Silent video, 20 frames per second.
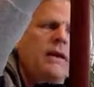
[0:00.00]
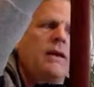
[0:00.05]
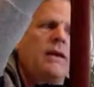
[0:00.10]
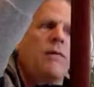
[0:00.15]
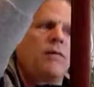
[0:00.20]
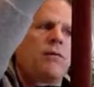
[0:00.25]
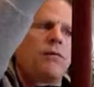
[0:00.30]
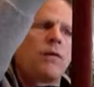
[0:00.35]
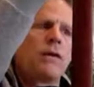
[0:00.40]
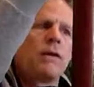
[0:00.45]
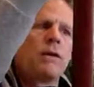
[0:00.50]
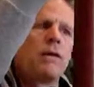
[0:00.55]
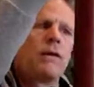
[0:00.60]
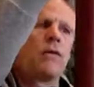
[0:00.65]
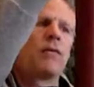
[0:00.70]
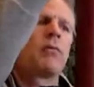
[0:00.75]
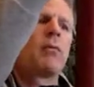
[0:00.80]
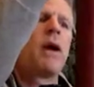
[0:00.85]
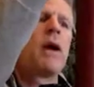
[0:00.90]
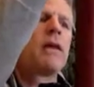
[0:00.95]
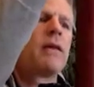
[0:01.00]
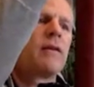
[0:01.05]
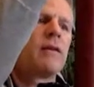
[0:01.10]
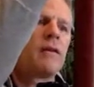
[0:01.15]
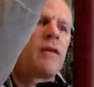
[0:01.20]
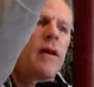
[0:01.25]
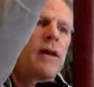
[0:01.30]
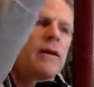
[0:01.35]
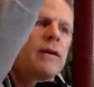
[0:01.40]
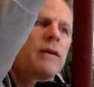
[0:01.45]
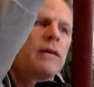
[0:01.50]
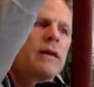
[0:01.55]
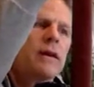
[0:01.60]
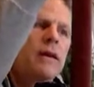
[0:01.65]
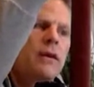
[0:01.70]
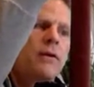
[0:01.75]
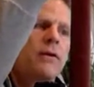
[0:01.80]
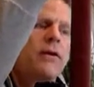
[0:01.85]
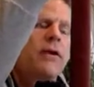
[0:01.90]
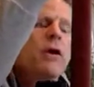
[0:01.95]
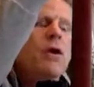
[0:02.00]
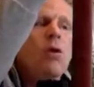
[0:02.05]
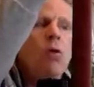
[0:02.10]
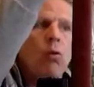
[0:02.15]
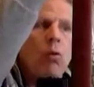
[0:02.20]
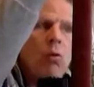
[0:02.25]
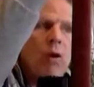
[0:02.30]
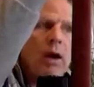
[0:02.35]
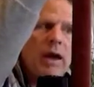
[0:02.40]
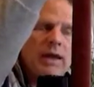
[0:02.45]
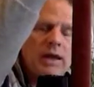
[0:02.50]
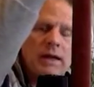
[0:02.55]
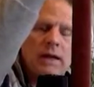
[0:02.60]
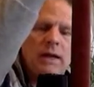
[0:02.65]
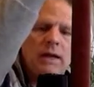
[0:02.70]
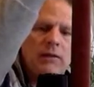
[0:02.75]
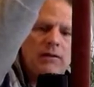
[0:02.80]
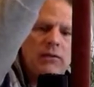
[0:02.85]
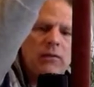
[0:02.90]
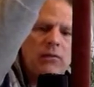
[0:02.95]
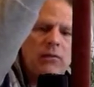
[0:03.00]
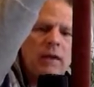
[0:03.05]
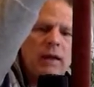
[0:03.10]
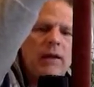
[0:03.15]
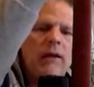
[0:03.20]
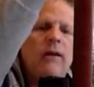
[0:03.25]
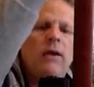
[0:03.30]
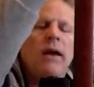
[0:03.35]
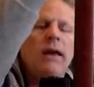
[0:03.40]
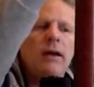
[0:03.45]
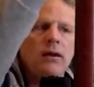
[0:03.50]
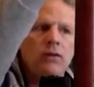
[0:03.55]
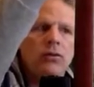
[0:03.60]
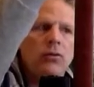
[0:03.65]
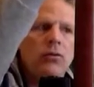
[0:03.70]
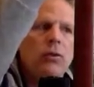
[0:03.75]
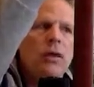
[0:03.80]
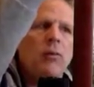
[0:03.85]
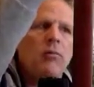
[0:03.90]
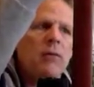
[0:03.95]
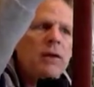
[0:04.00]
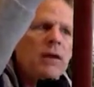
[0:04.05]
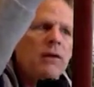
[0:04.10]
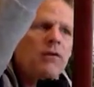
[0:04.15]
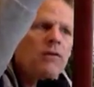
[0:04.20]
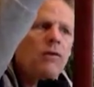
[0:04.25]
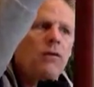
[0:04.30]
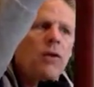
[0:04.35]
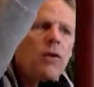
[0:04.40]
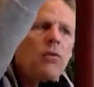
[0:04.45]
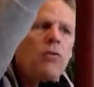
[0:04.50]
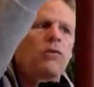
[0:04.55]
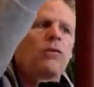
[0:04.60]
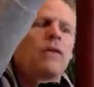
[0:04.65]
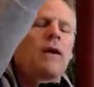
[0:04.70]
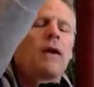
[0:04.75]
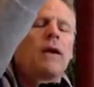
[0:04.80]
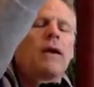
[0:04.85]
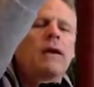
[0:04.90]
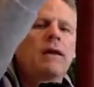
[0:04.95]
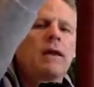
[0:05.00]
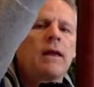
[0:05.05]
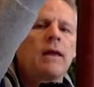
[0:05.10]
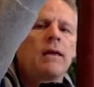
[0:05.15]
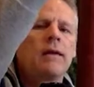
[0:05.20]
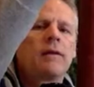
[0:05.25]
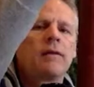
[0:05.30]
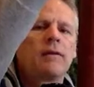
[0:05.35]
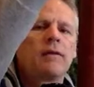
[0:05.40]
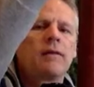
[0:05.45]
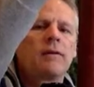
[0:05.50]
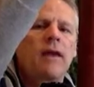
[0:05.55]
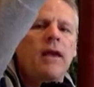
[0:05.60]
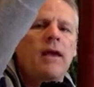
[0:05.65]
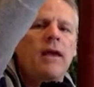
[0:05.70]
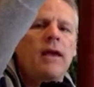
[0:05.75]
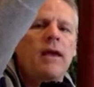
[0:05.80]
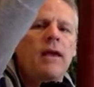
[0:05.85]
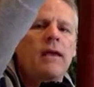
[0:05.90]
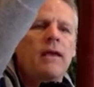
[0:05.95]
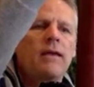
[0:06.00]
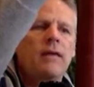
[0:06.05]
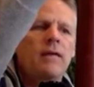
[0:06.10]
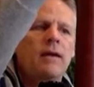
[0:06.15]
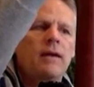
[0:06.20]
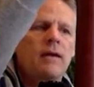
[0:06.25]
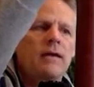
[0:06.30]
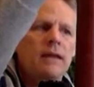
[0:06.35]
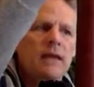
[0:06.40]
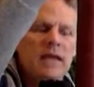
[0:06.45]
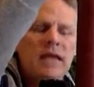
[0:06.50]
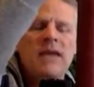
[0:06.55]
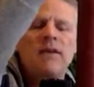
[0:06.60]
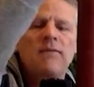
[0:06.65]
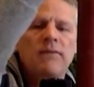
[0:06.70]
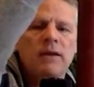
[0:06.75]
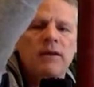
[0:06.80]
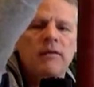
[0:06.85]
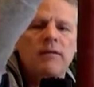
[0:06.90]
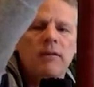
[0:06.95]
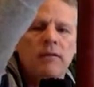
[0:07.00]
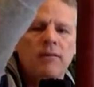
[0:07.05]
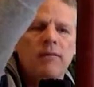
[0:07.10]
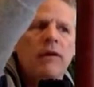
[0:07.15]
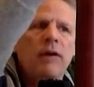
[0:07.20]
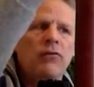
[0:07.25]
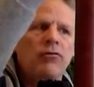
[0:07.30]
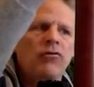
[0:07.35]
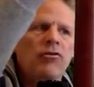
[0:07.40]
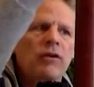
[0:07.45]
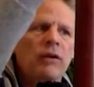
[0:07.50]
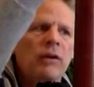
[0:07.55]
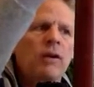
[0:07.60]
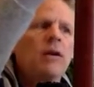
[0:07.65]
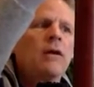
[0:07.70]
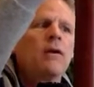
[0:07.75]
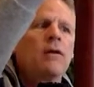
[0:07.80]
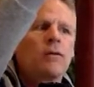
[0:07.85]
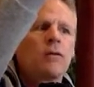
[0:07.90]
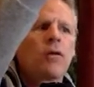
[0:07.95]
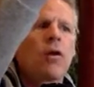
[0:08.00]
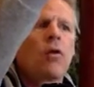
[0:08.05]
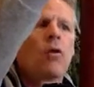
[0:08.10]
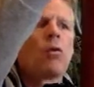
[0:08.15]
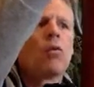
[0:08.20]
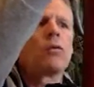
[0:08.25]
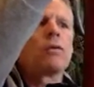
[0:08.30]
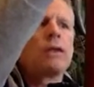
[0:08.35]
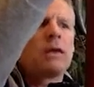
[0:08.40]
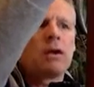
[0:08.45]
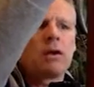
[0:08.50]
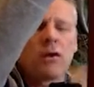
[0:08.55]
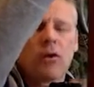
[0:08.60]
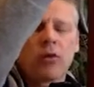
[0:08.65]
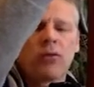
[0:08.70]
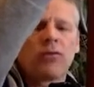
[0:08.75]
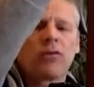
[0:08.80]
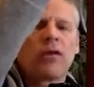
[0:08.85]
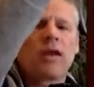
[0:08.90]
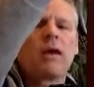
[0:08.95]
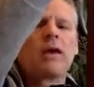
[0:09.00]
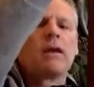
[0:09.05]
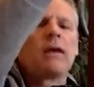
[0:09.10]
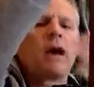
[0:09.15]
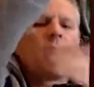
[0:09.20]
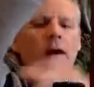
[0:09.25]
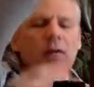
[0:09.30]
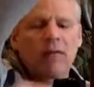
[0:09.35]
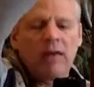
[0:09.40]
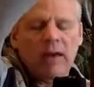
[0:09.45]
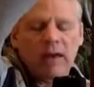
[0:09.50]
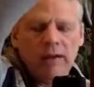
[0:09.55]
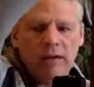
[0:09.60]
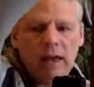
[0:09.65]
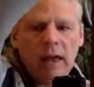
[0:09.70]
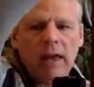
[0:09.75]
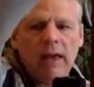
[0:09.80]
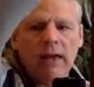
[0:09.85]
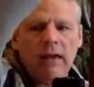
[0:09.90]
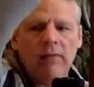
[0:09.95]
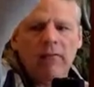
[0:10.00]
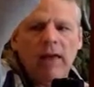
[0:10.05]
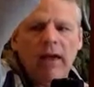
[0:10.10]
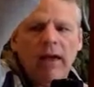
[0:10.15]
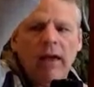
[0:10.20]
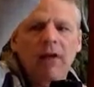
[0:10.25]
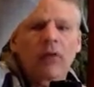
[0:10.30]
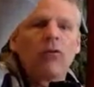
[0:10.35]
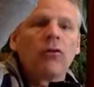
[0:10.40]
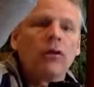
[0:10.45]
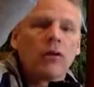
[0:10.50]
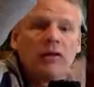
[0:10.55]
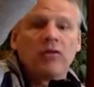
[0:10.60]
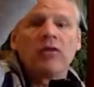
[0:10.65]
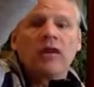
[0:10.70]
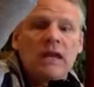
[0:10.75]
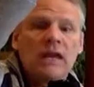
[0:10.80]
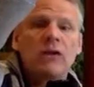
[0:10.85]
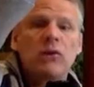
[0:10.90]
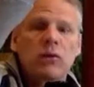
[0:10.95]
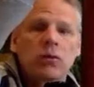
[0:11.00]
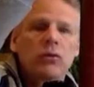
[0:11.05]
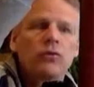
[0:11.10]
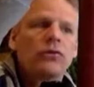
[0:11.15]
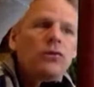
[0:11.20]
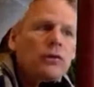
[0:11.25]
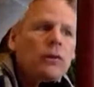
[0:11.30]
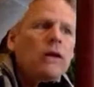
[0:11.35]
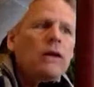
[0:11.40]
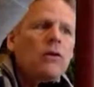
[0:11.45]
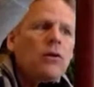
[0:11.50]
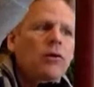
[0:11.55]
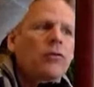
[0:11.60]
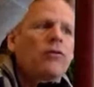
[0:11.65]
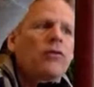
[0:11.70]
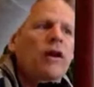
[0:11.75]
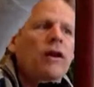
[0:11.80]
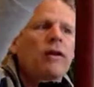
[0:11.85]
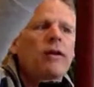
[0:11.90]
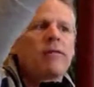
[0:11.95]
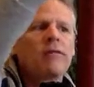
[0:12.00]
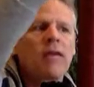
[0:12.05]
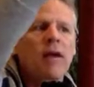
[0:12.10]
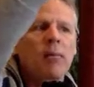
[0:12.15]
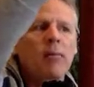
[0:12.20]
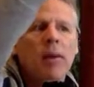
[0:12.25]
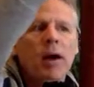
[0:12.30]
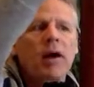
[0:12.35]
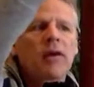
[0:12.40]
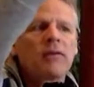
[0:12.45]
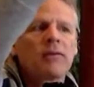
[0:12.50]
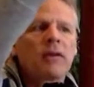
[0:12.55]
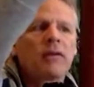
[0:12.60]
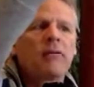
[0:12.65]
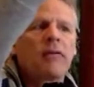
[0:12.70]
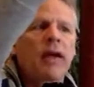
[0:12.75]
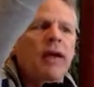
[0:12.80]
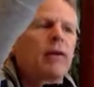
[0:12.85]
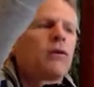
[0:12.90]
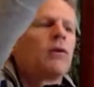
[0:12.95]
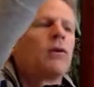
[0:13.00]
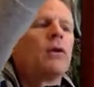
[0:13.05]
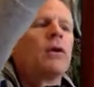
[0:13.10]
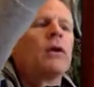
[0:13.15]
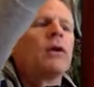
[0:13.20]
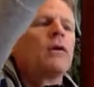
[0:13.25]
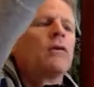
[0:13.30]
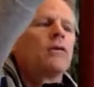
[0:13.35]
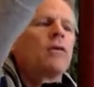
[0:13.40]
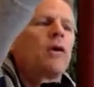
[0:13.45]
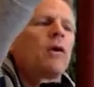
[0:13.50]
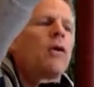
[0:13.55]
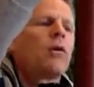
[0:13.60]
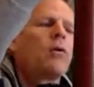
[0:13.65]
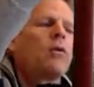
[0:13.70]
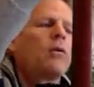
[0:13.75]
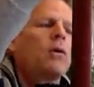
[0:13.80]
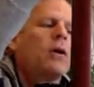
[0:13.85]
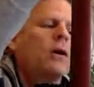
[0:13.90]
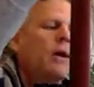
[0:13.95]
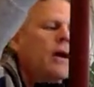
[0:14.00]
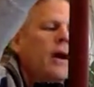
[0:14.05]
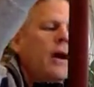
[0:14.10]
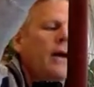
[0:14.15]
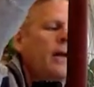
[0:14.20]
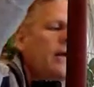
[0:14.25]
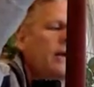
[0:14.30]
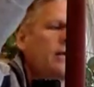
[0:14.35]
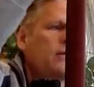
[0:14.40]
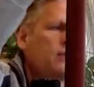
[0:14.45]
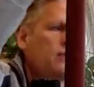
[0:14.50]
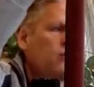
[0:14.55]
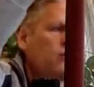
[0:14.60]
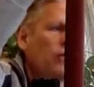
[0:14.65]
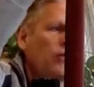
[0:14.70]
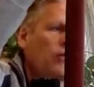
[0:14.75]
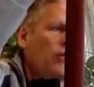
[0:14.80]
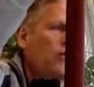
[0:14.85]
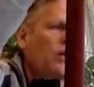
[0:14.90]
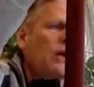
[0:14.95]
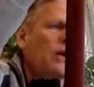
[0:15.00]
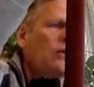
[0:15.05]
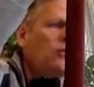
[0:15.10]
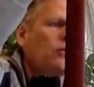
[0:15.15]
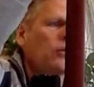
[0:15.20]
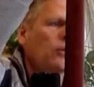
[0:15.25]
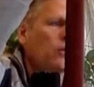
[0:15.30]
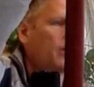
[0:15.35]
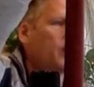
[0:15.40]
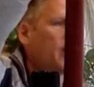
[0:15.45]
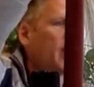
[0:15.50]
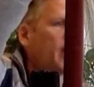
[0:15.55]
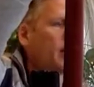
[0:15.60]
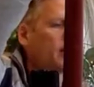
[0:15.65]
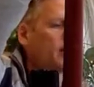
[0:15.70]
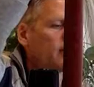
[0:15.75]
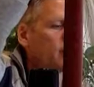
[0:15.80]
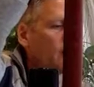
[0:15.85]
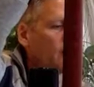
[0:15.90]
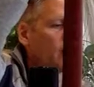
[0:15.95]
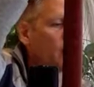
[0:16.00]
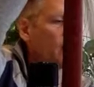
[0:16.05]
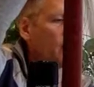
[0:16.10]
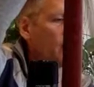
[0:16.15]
and get rid of this minus sign in here. Why can I do that? I can do that because cosine is an even function. So the cosine of a negative angle is equal to the cosine of that positive angle. So I can just ignore the minus sign